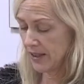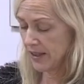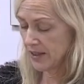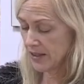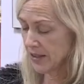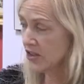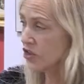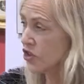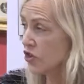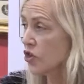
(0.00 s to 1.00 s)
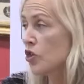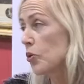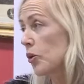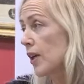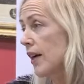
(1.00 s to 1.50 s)
is Sister
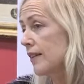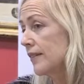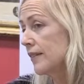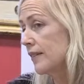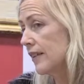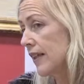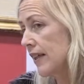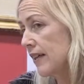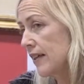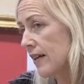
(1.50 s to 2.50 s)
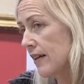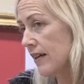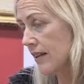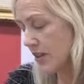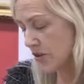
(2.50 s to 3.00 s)
Julia in
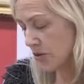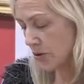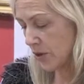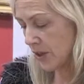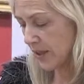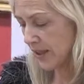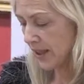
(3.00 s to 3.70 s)
this story,